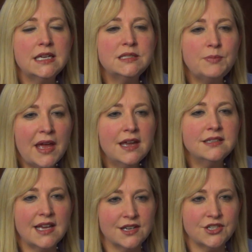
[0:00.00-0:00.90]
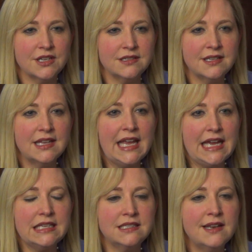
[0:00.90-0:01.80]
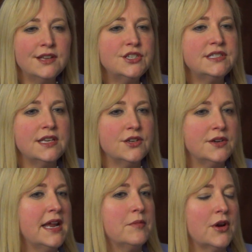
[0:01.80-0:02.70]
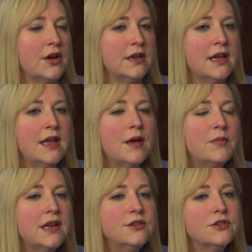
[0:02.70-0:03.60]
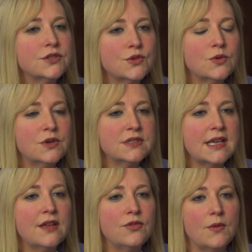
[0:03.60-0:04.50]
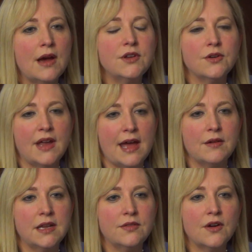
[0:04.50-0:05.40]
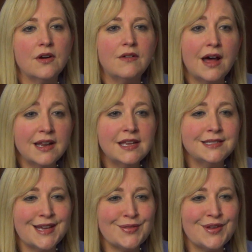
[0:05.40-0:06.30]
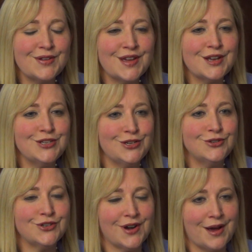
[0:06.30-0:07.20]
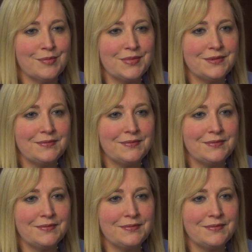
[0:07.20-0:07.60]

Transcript: is pay attention to the kids, not just in your neighborhood, but in your schools and throughout your county. There are a lot of kids out there that could use your help.